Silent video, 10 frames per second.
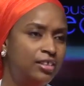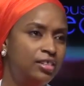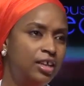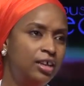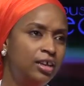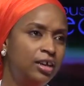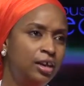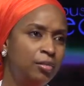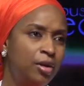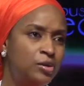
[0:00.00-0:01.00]
Well, I
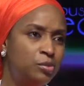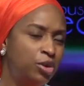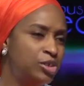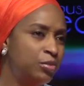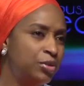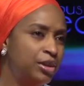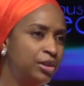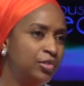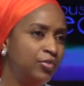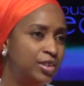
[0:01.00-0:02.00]
think I was brought up
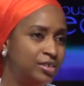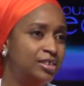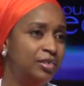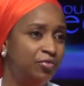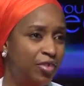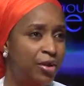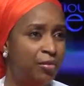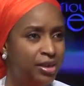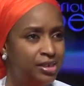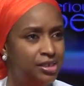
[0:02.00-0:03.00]
in a university
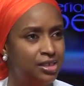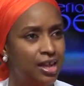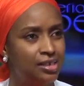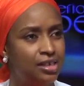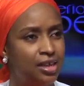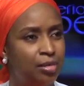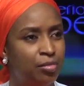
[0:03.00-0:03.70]
environment that...